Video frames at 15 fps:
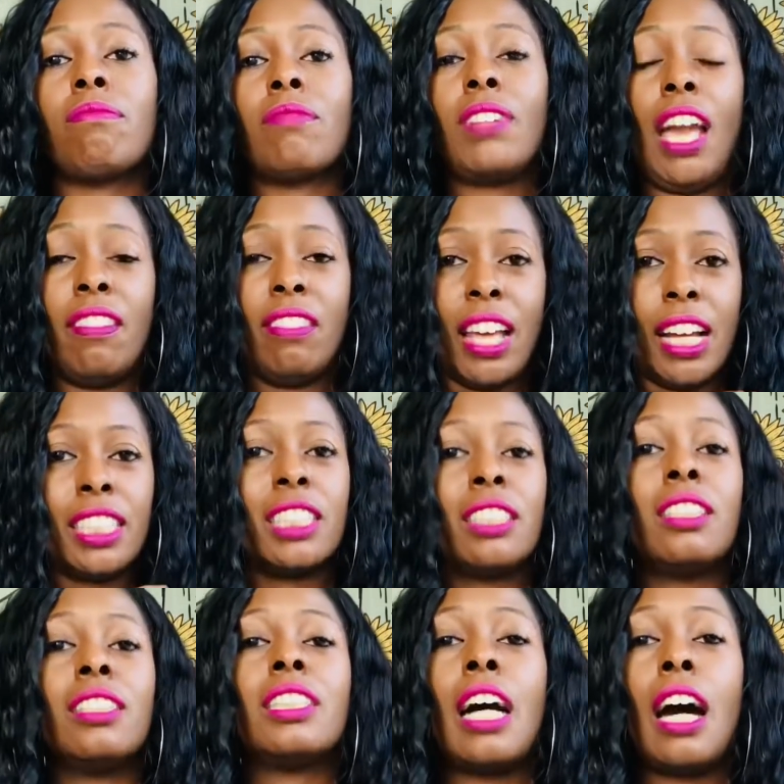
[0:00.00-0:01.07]
And that's
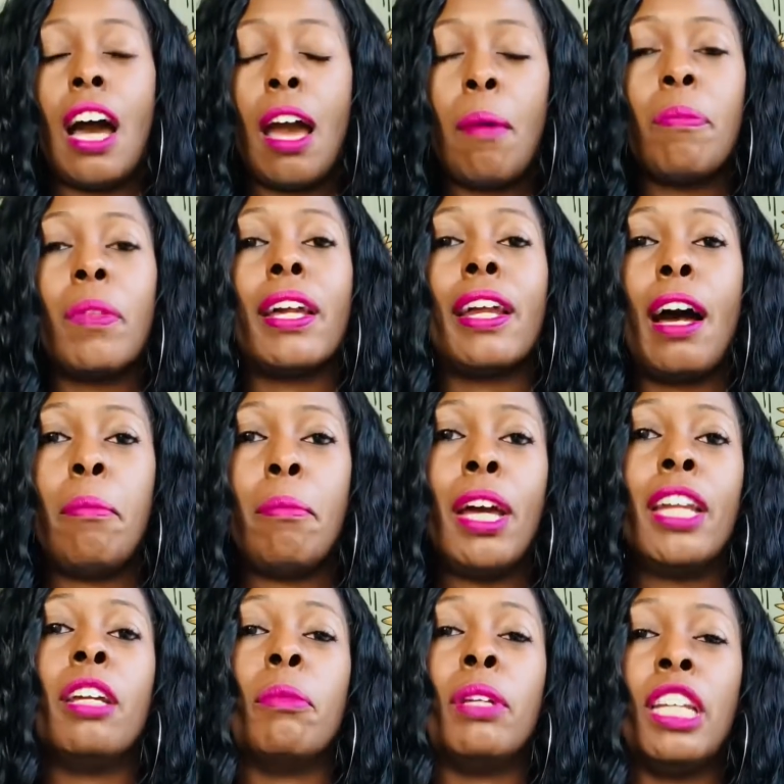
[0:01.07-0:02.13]
the time that I met
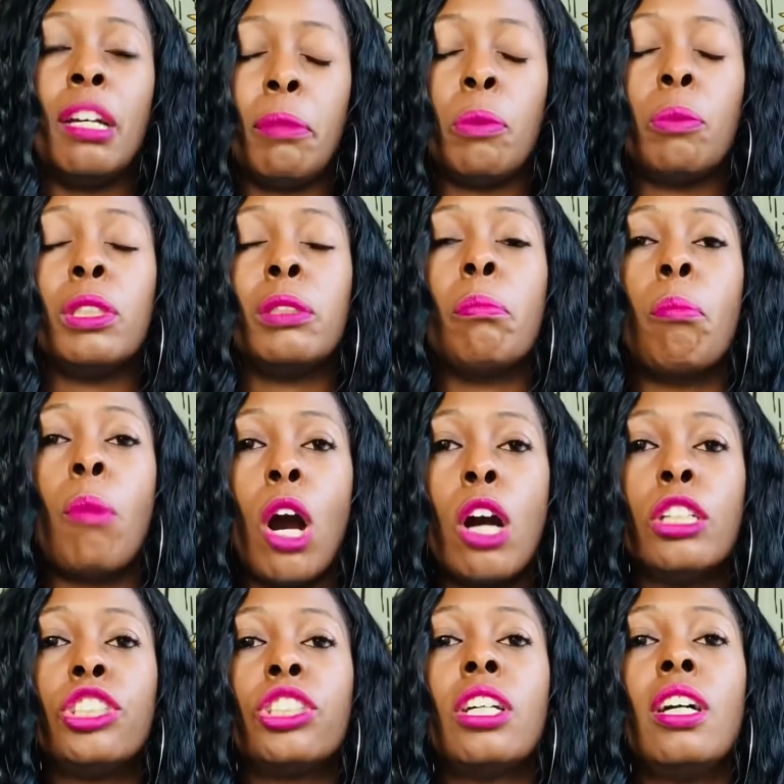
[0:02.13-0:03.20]
Eminem. It was
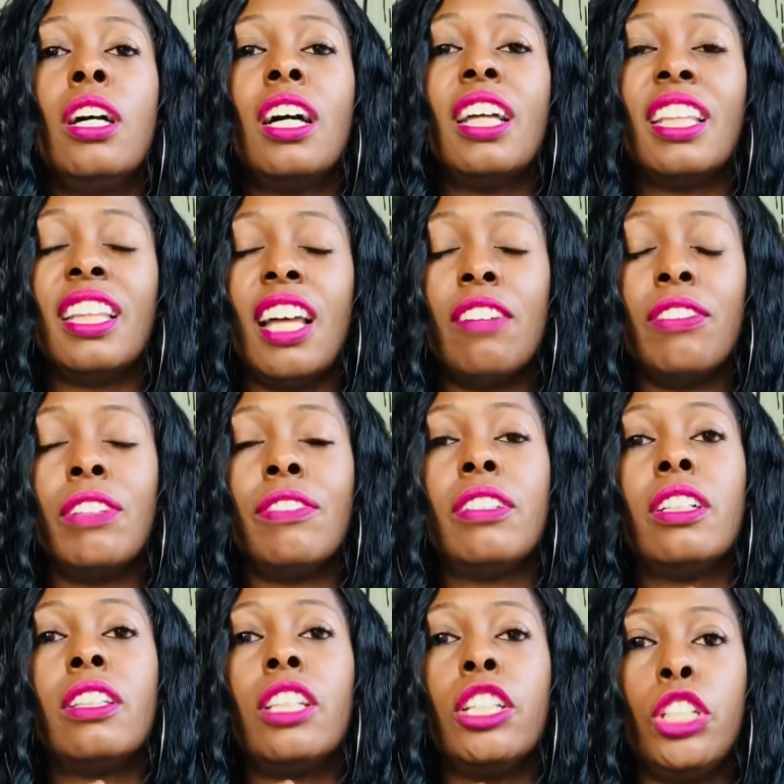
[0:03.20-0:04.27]
March 11th,
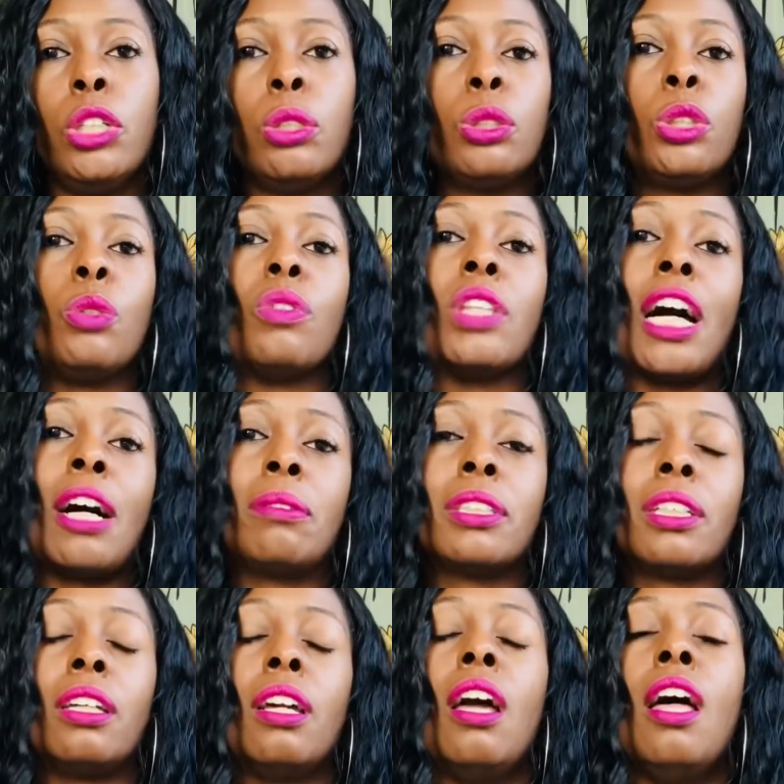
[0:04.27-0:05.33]
the year
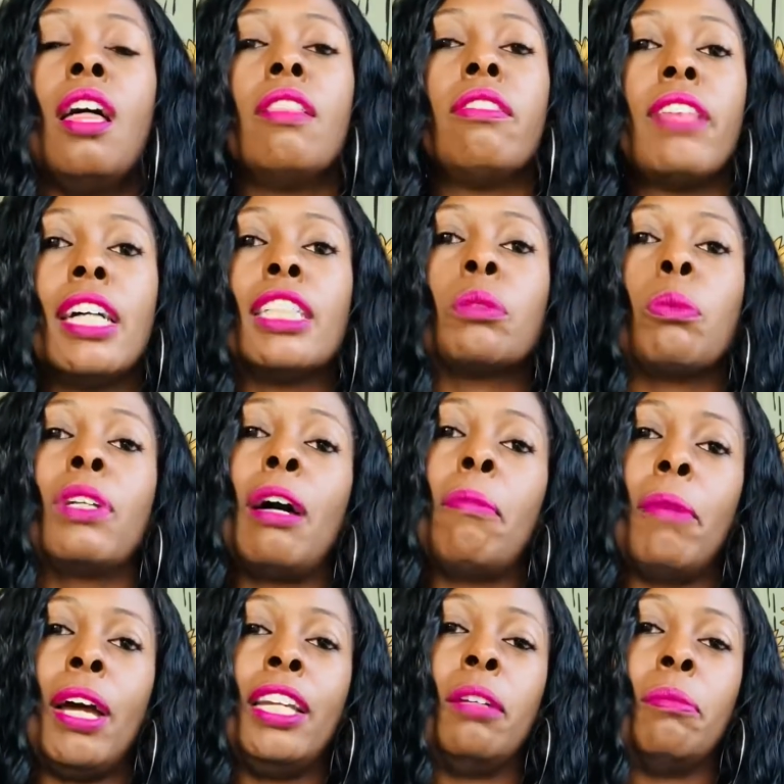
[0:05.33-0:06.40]
2000. That's when I
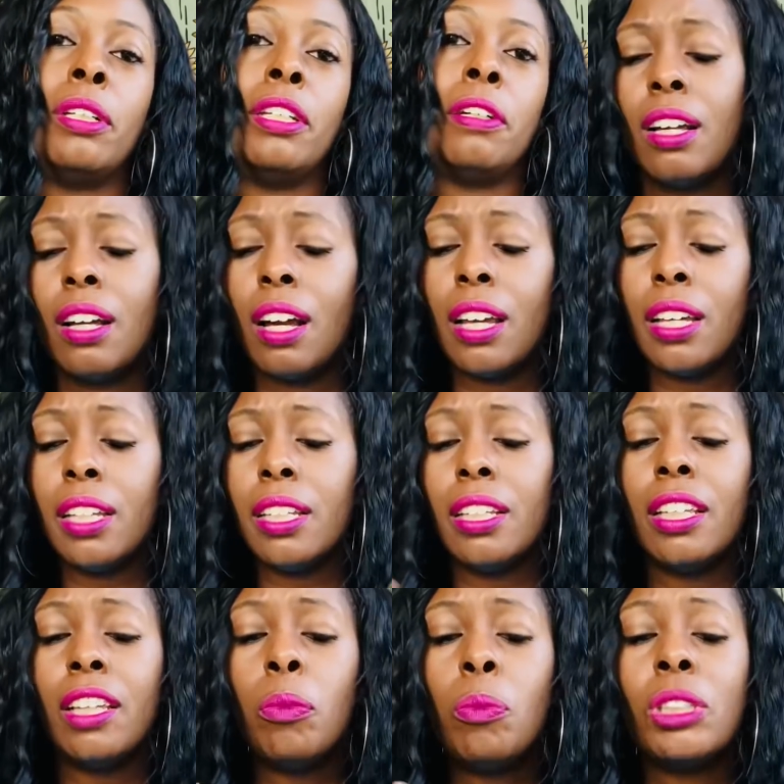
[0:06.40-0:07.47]
met Eminem.
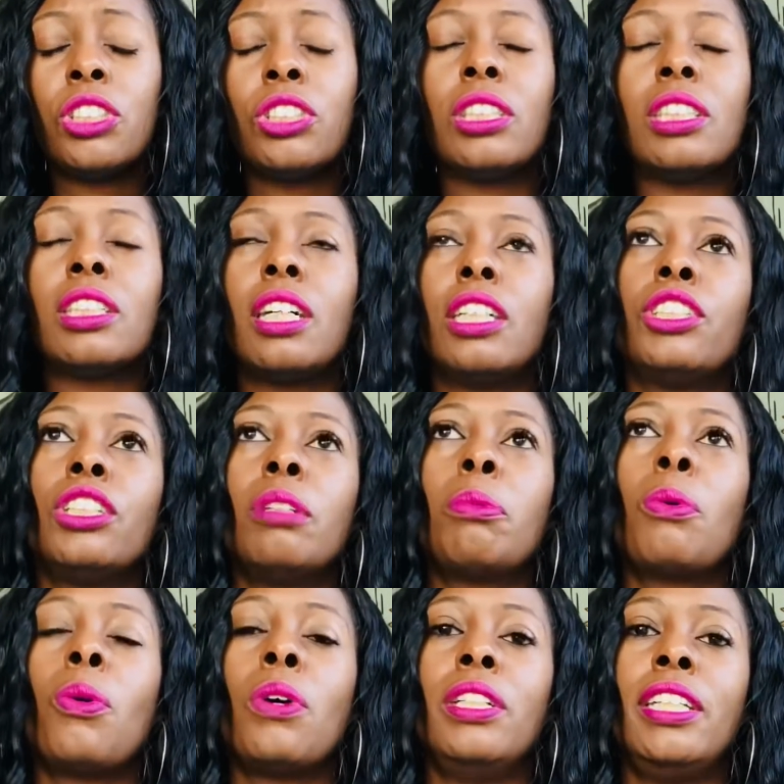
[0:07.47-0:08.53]
It was just such an
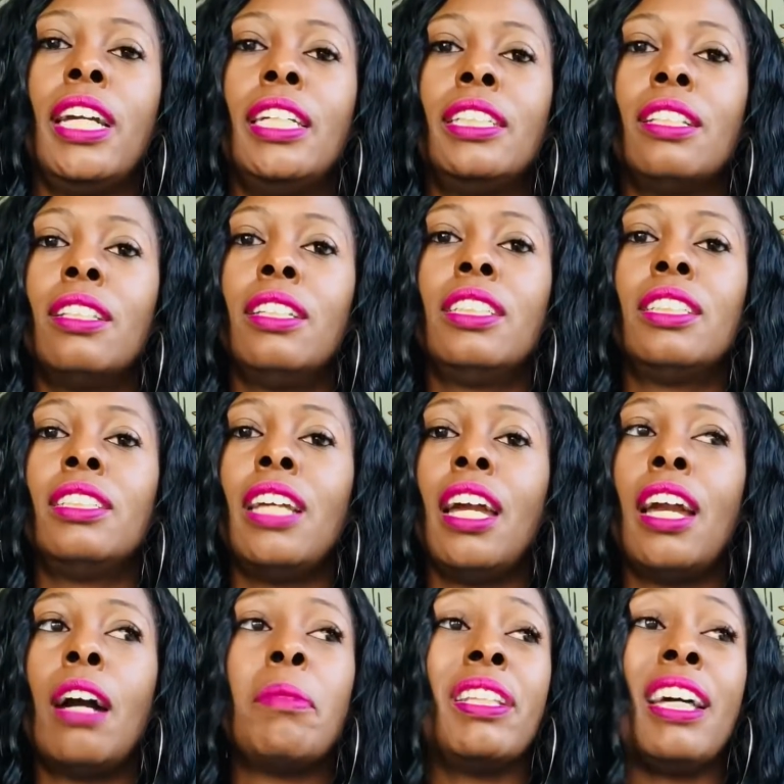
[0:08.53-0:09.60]
important day. To this day,
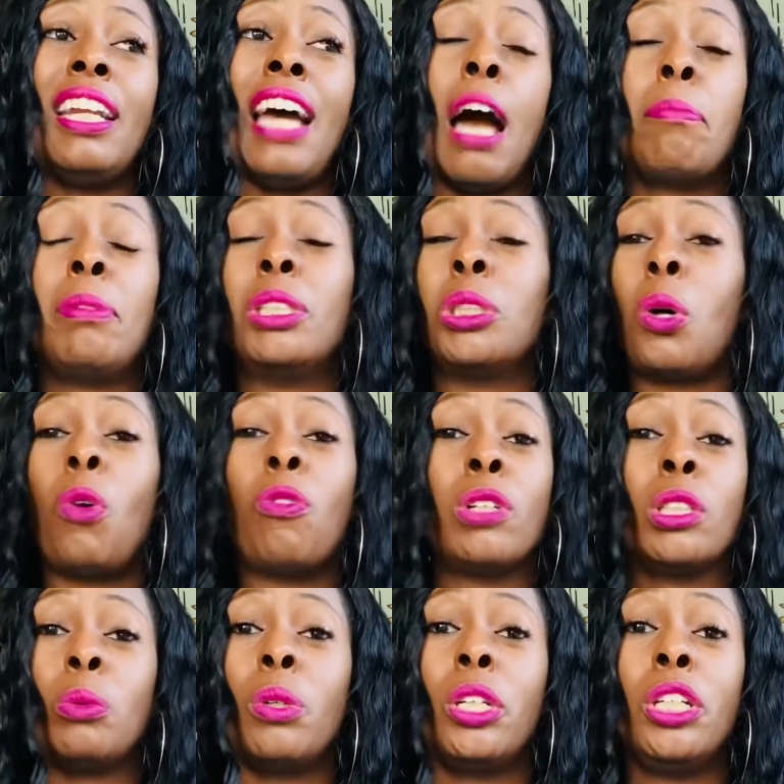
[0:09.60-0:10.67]
I mean, that happened over
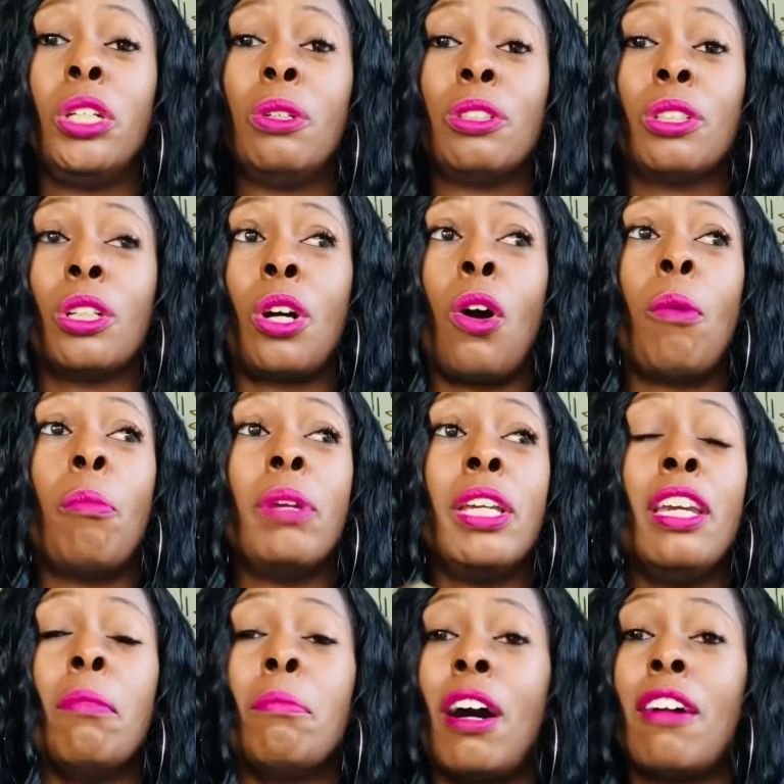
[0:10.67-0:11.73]
20 years ago. Me
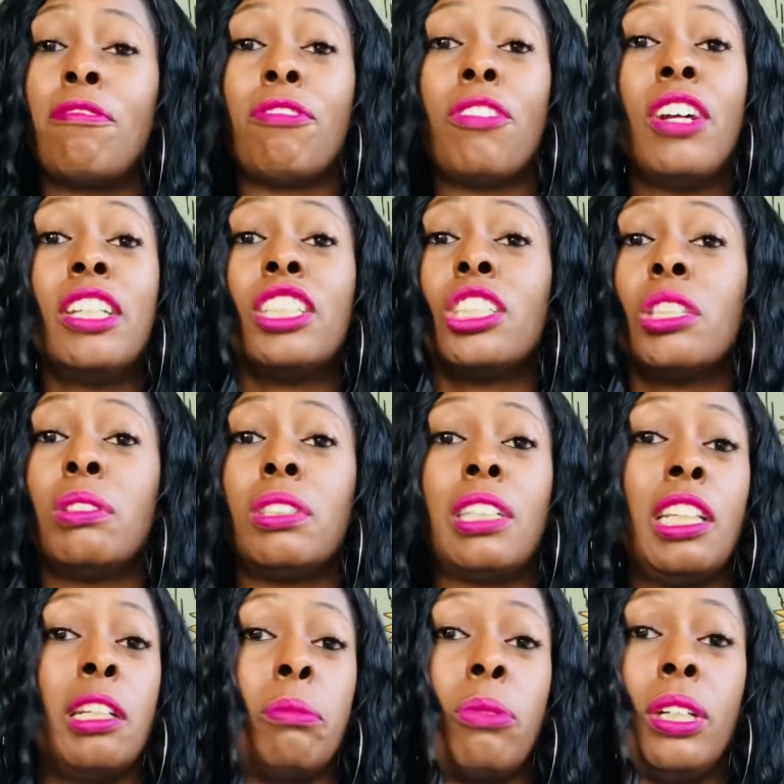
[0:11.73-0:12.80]
and my friends still
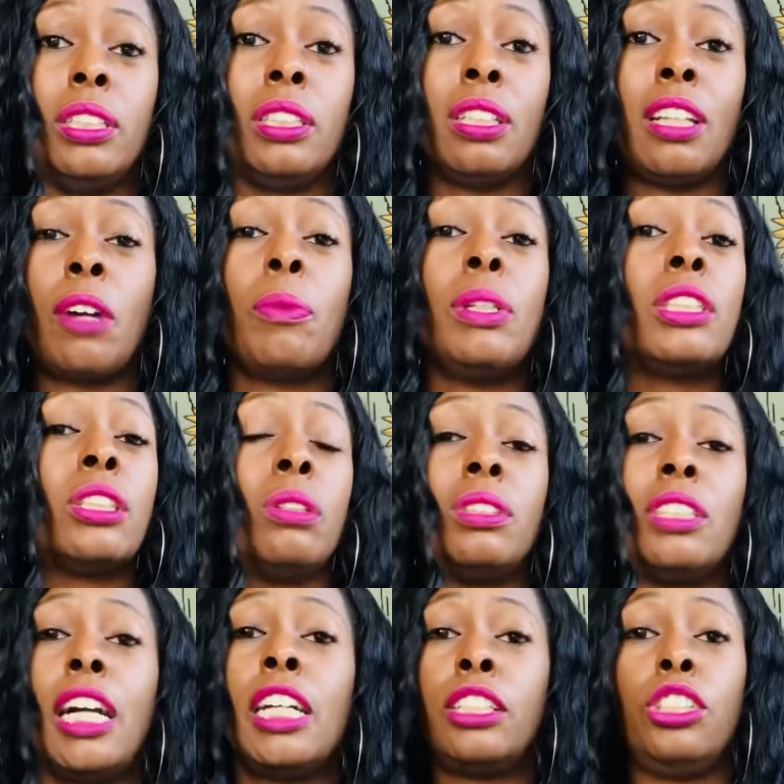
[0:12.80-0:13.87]
celebrate it. Like, we still
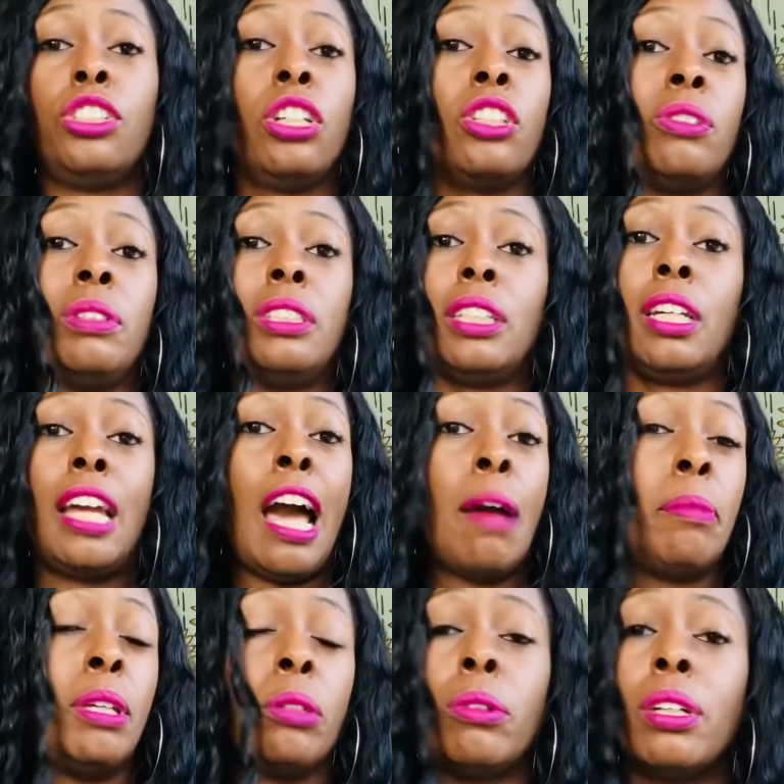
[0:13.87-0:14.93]
text each other and say
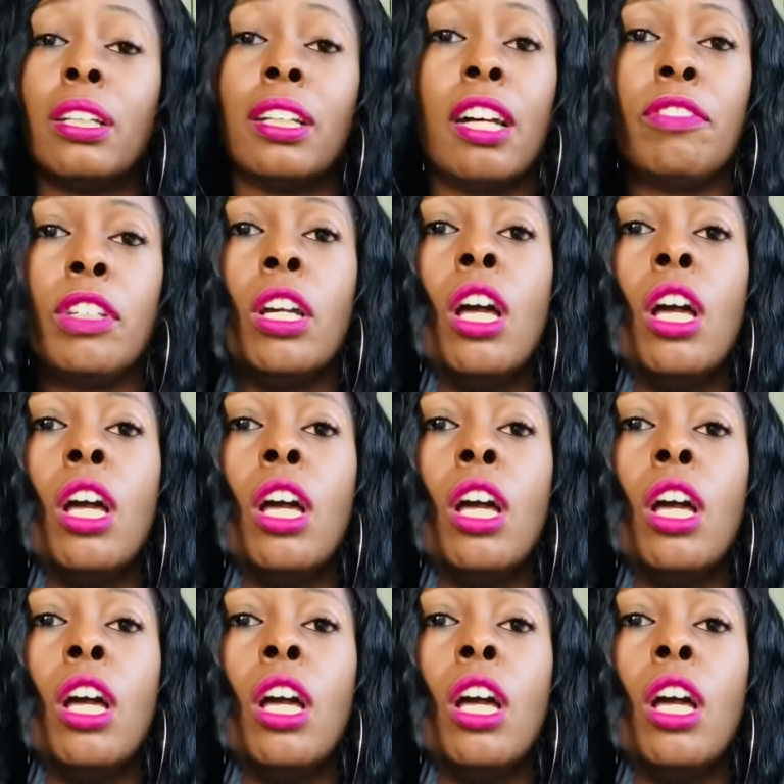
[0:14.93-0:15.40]
happy 3/11.